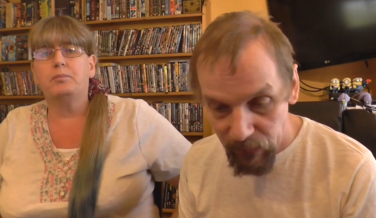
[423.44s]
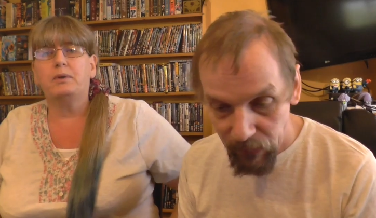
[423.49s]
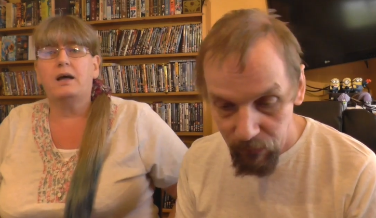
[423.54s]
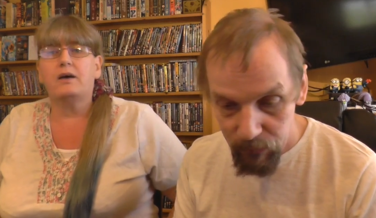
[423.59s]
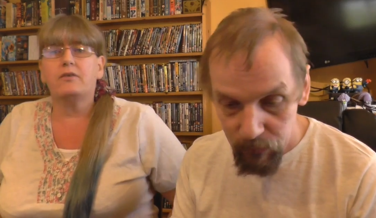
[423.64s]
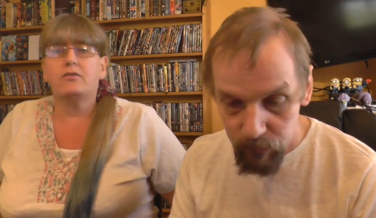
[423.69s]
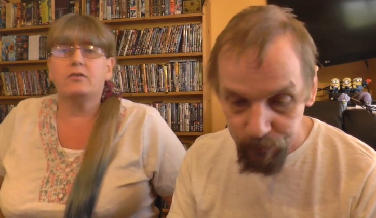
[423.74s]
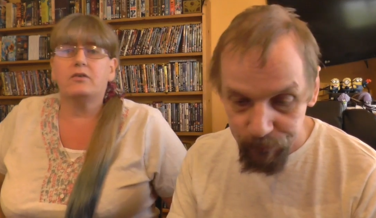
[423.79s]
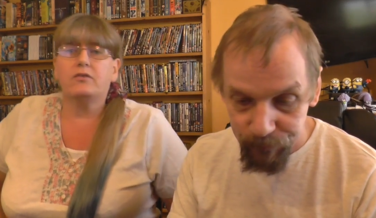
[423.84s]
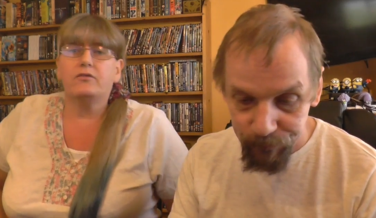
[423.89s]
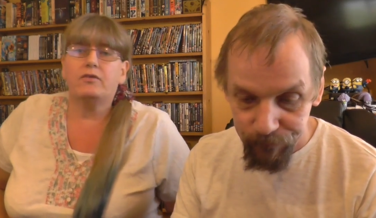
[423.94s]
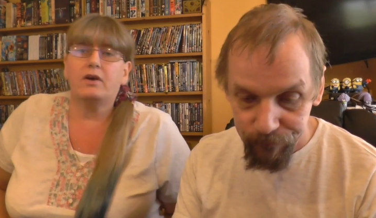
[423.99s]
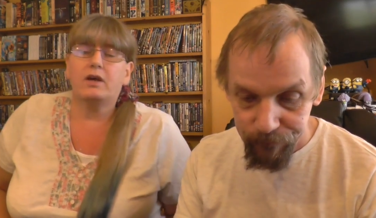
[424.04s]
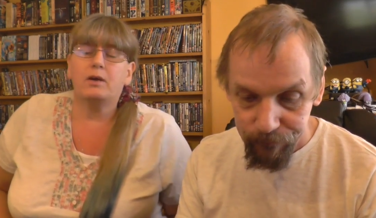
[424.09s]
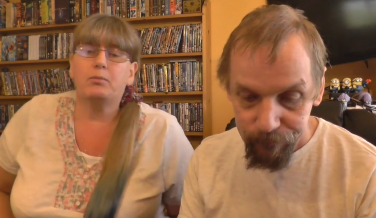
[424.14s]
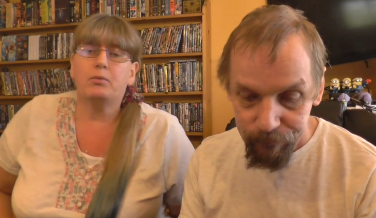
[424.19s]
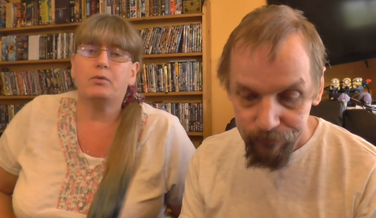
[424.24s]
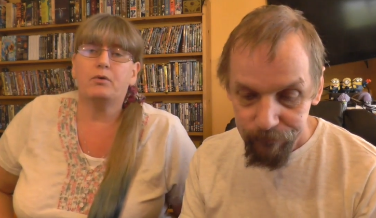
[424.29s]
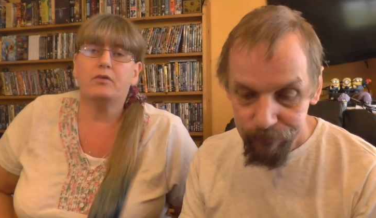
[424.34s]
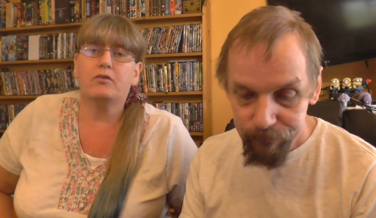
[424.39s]
Speaker 1: blast of
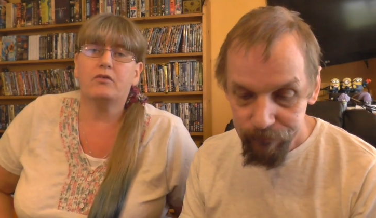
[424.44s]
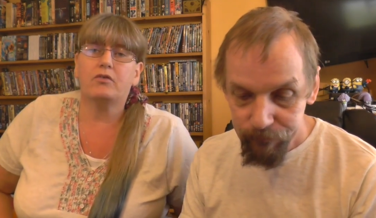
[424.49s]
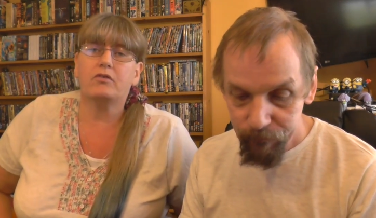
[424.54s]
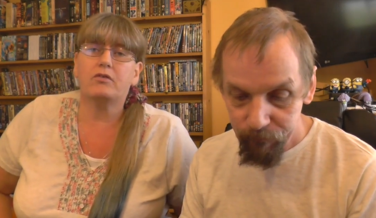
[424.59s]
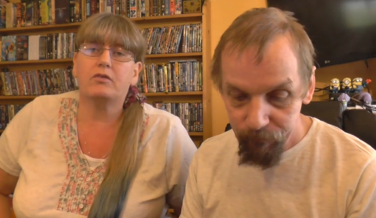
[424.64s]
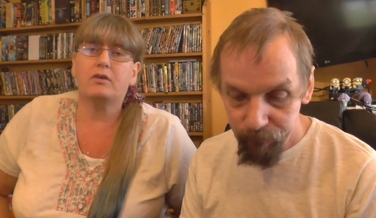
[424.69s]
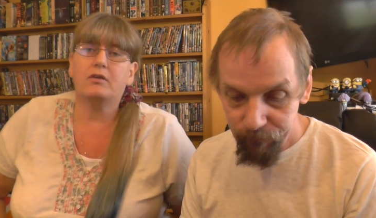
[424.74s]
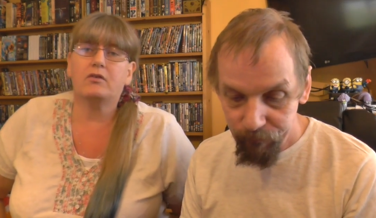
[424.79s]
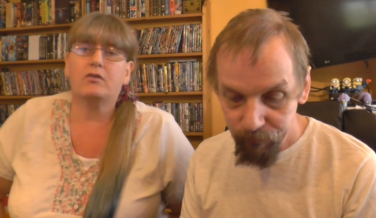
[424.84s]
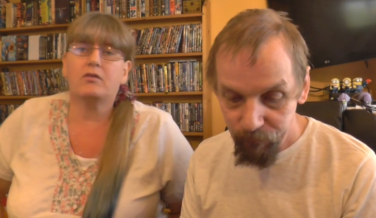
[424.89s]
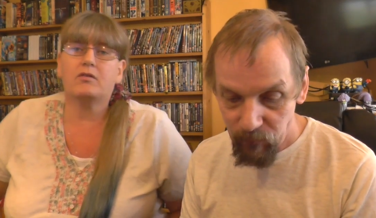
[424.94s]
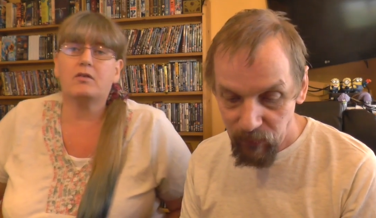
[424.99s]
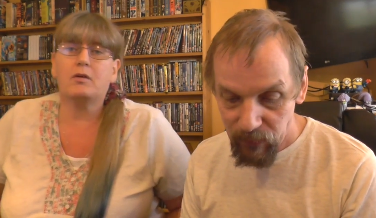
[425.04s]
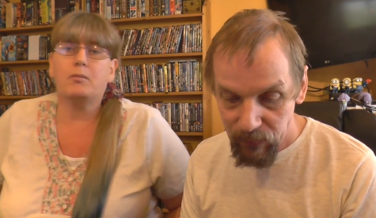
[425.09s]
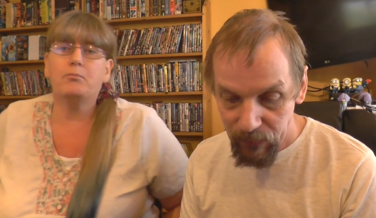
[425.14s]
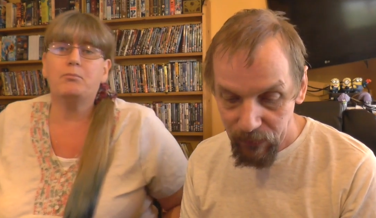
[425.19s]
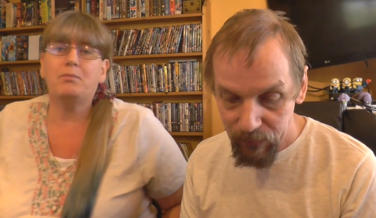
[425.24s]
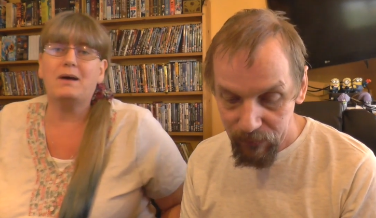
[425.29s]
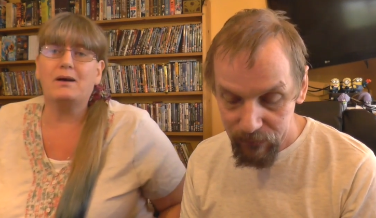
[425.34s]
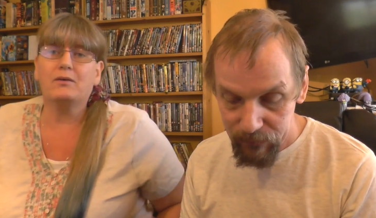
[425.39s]
vapour into into
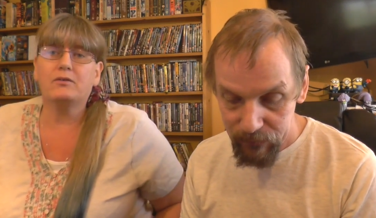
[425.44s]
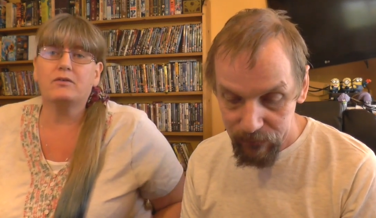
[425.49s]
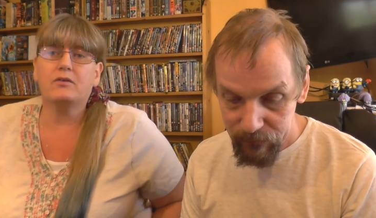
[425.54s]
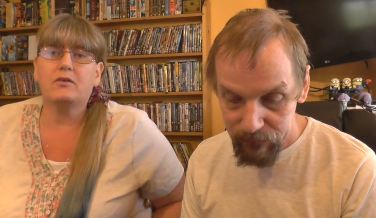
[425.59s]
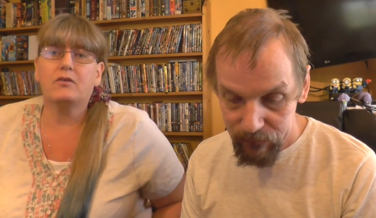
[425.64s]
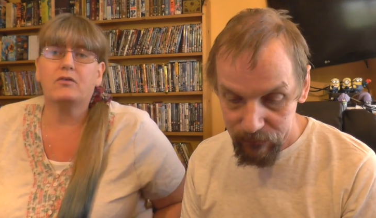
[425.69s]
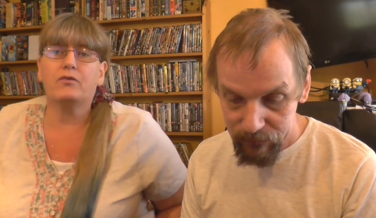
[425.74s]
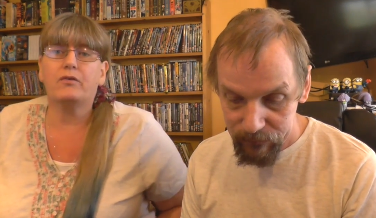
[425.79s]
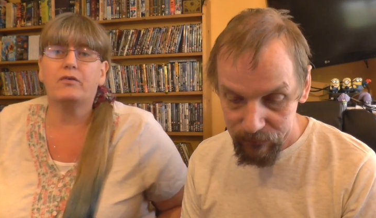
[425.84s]
some bouncer's